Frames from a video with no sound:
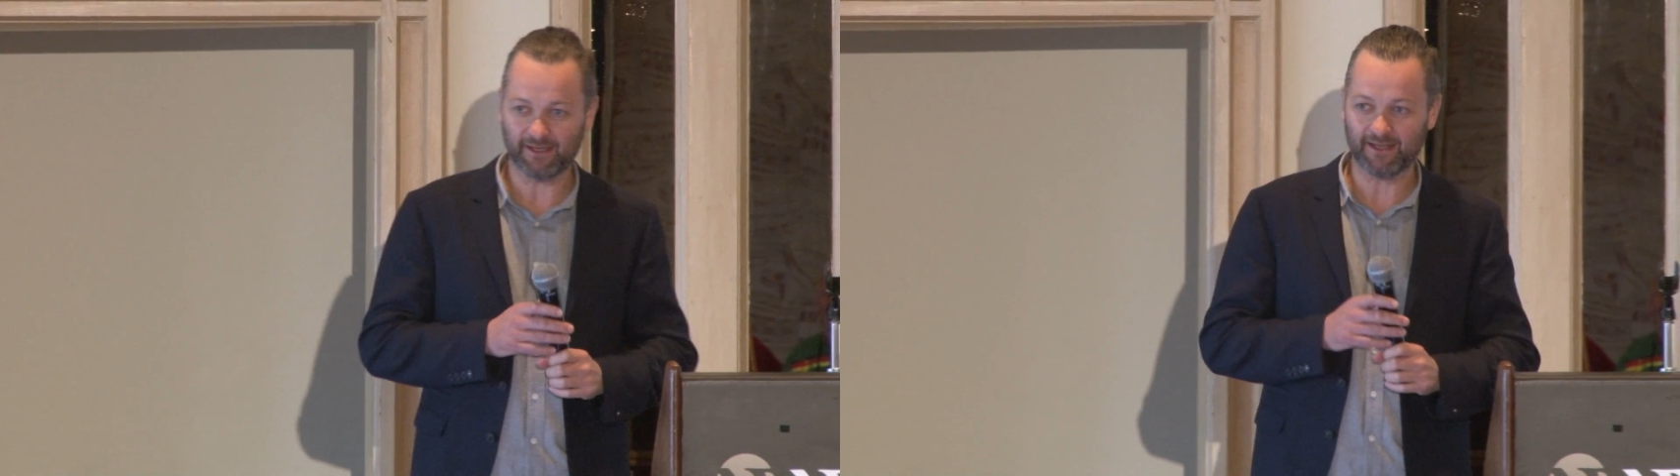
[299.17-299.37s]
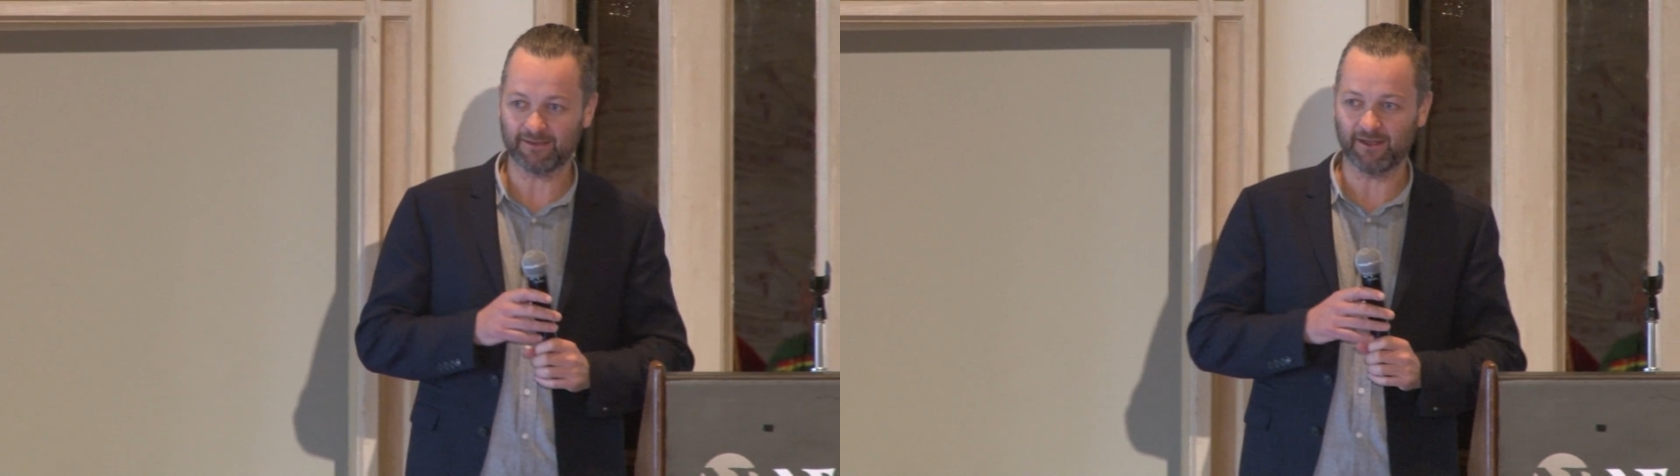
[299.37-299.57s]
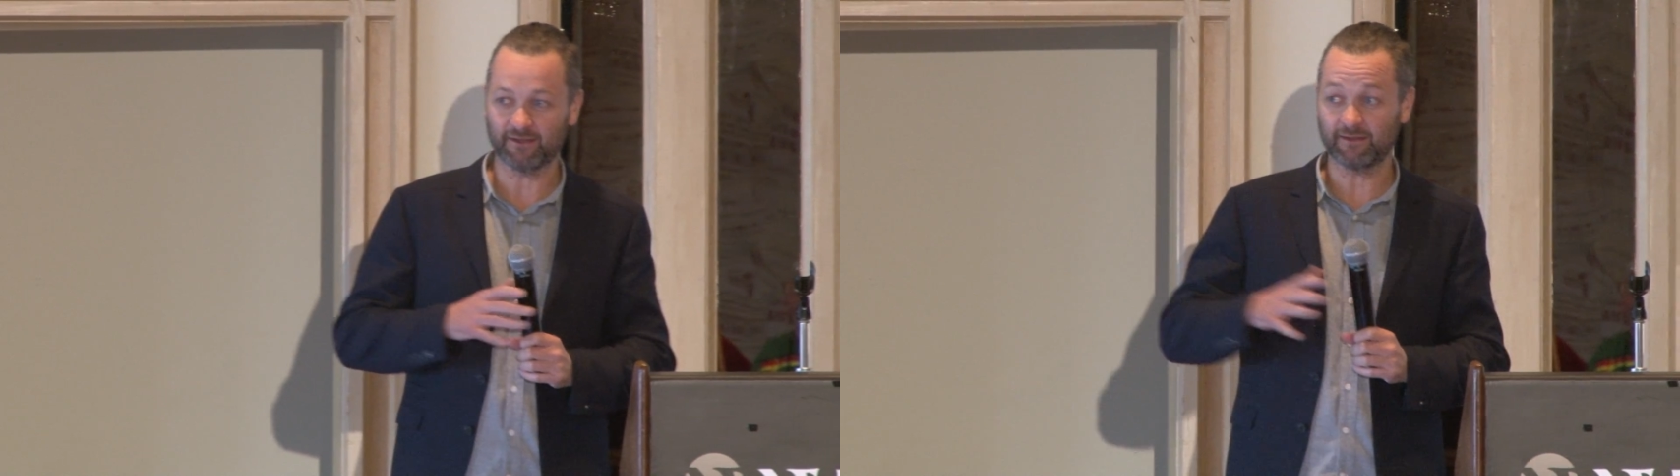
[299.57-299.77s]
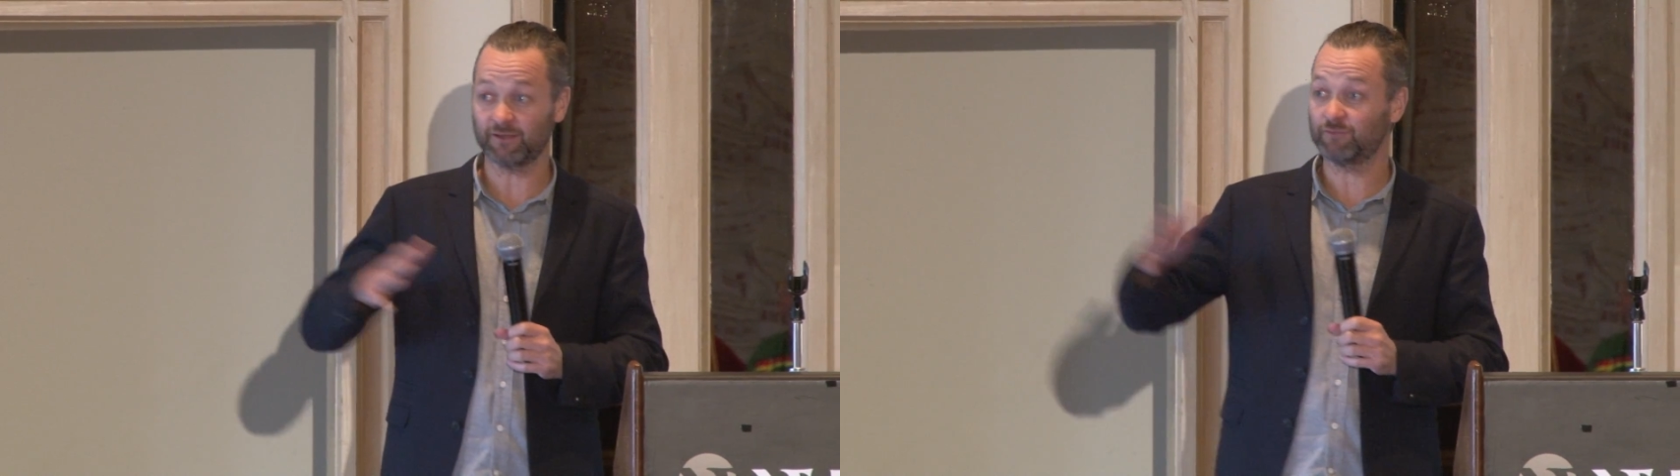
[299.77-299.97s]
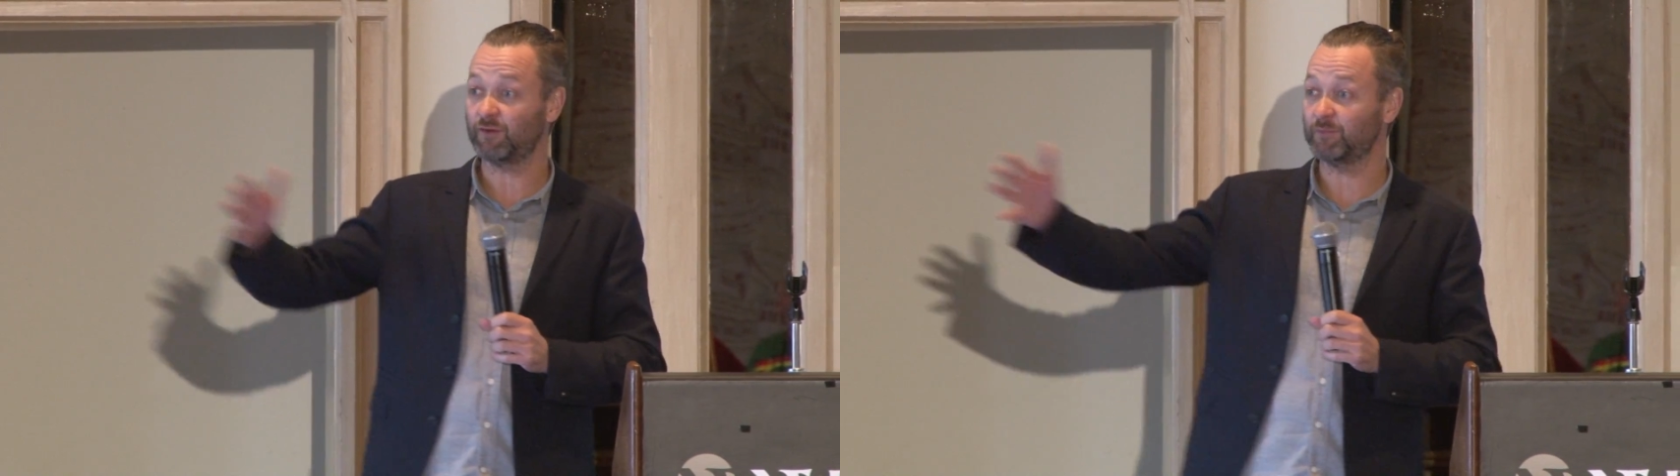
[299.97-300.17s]
And uh,
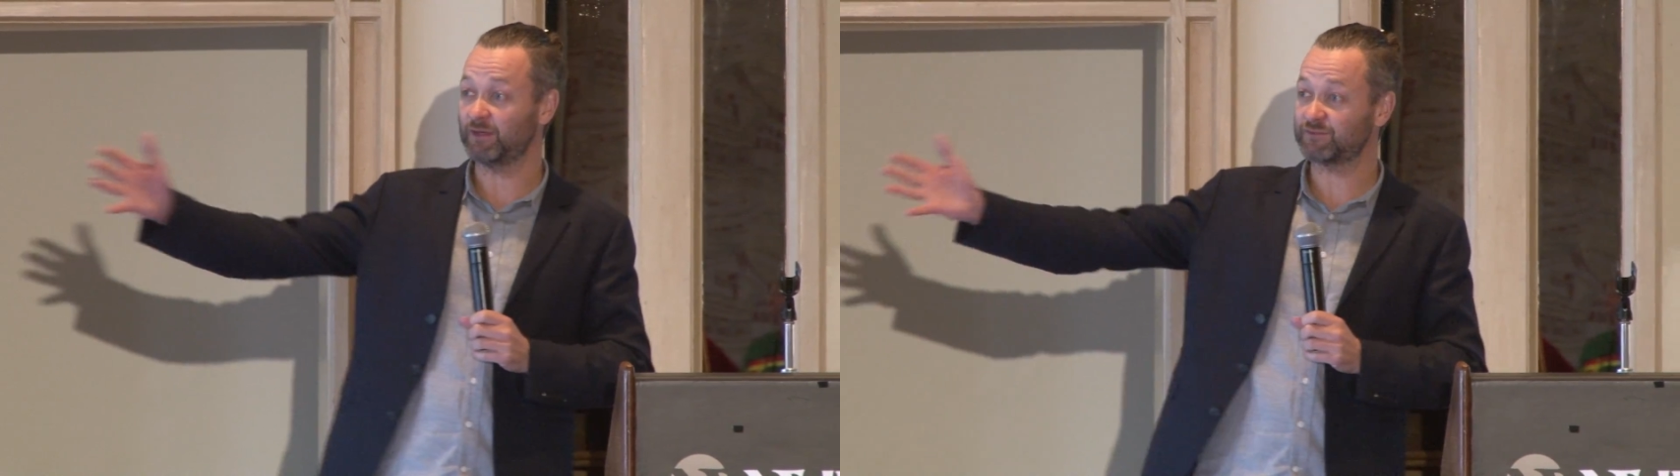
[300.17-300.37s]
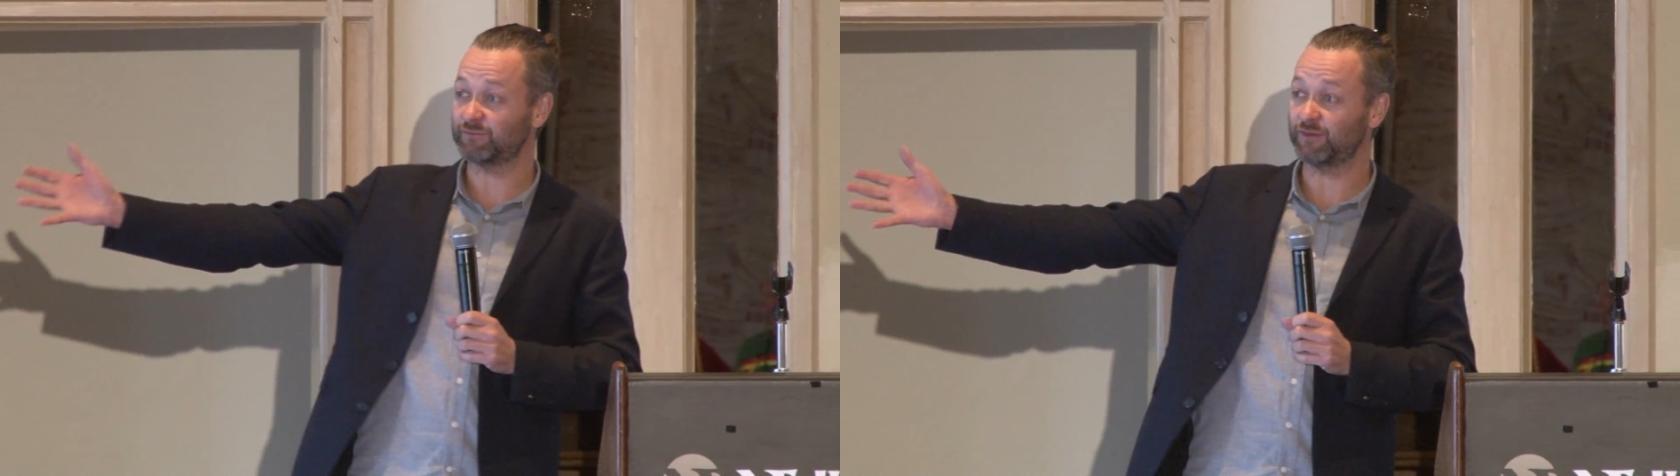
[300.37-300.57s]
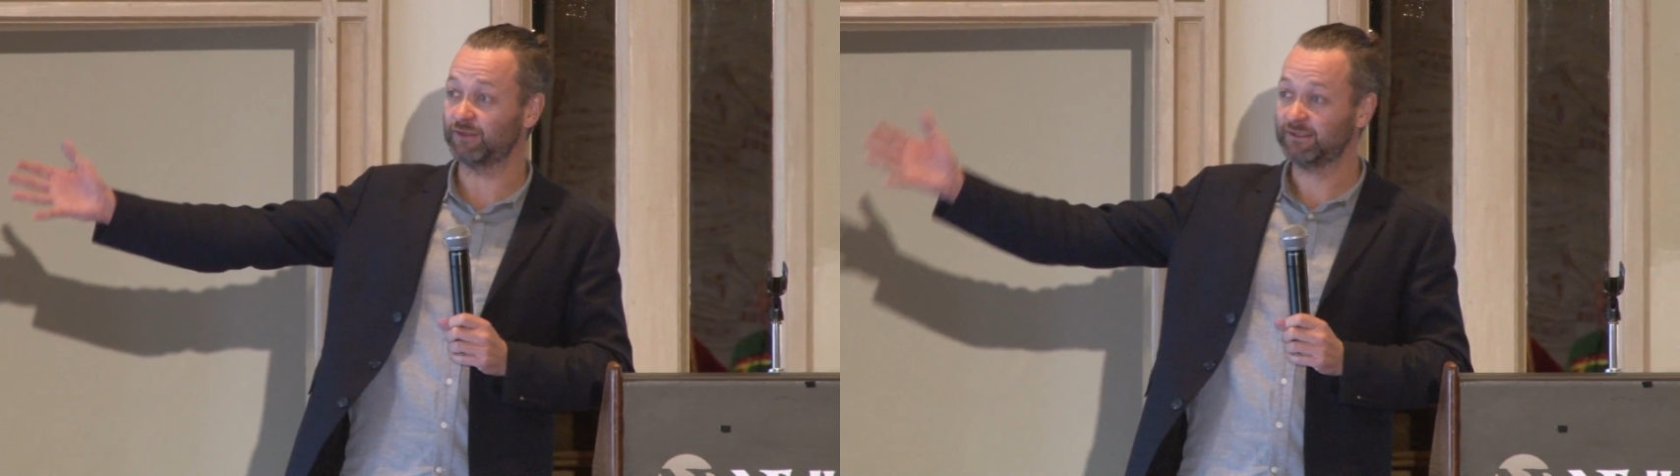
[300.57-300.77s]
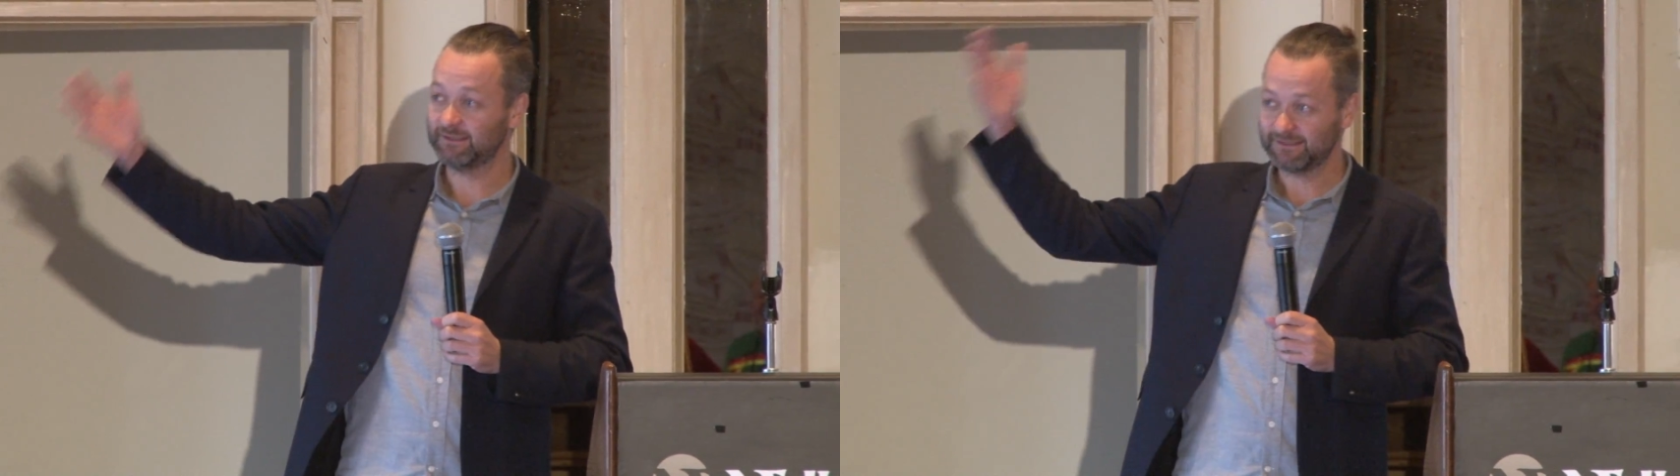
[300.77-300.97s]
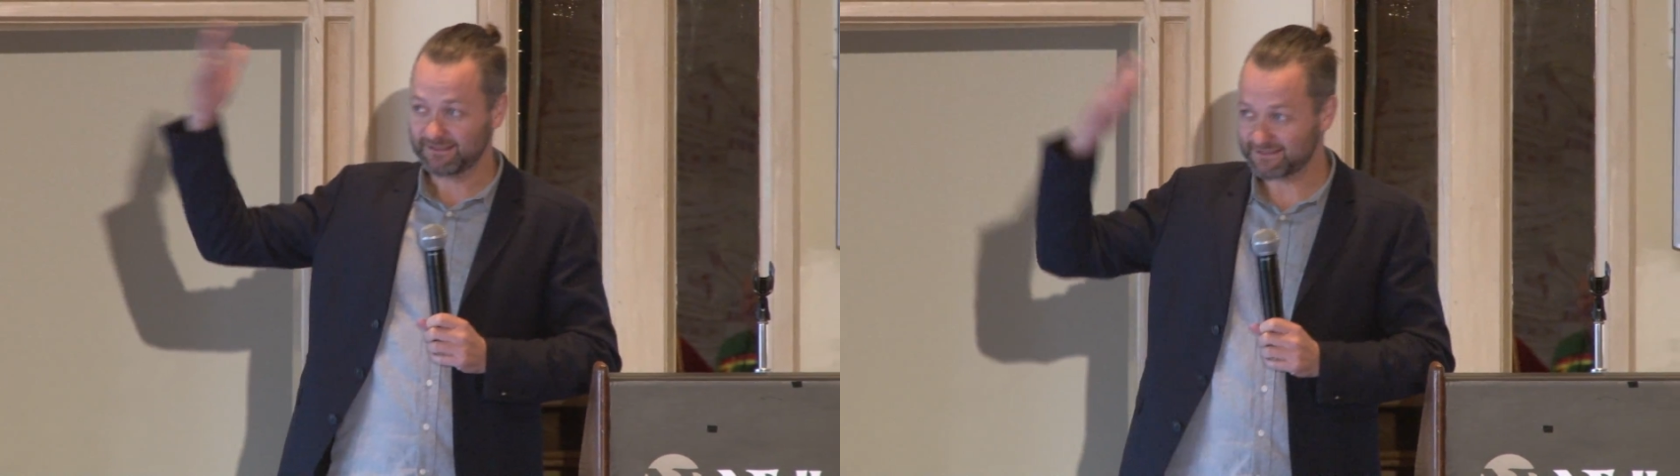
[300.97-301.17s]
thank you very much for
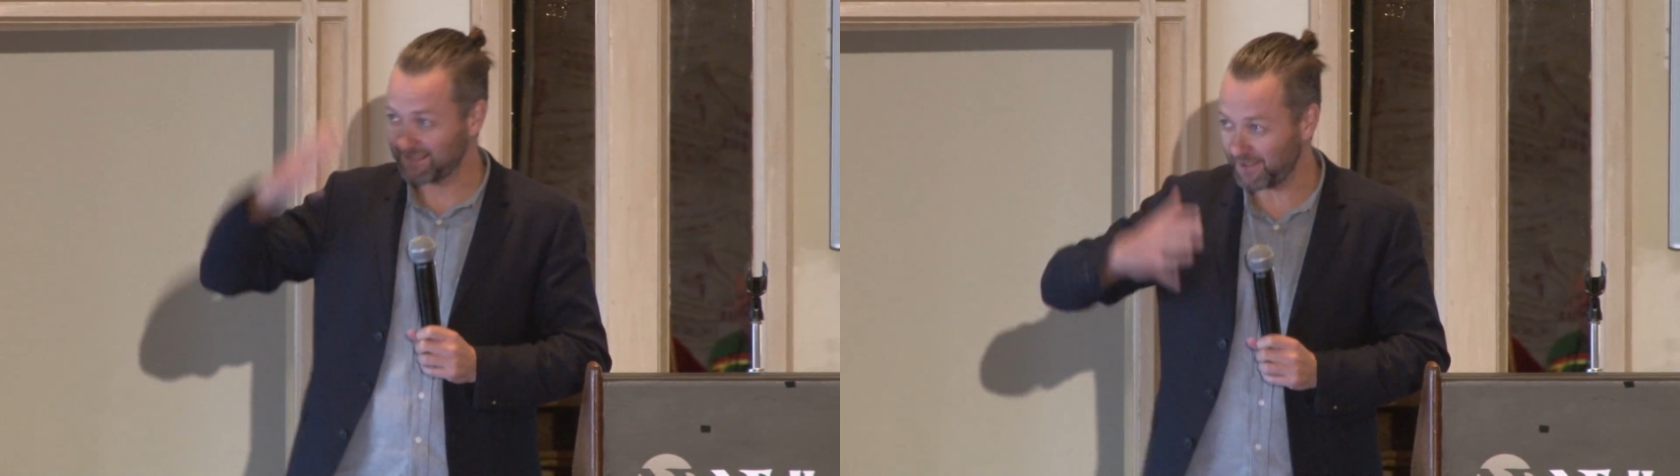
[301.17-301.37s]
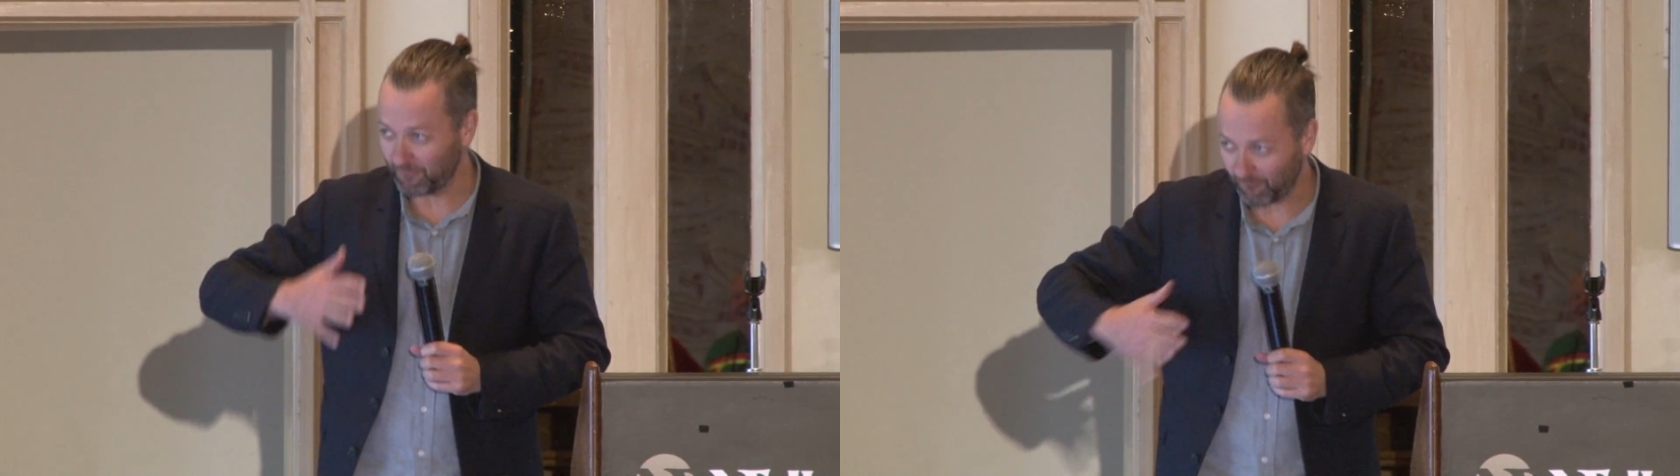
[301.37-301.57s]
staying